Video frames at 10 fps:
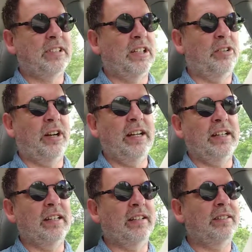Alrighty
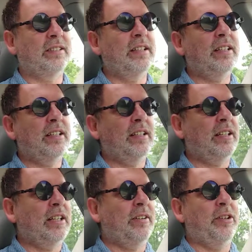then.
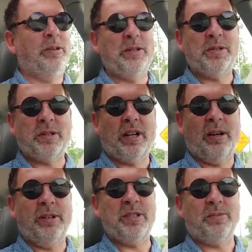Got any questions or
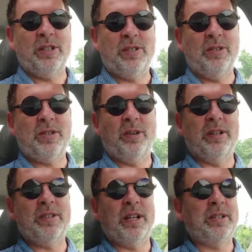comments, please do so in
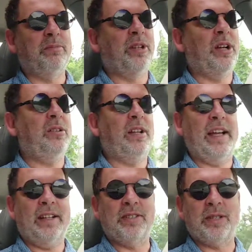the section below.
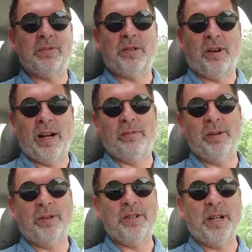Like and subscribe. We
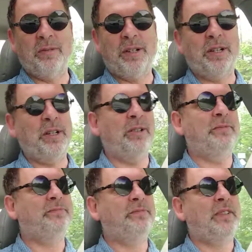appreciate when you do.
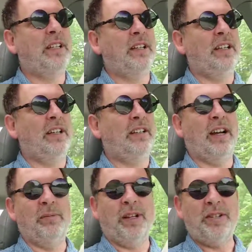
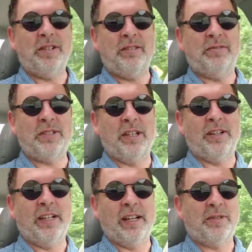God bless you. See you
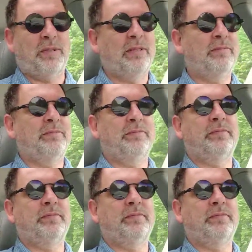on the next one.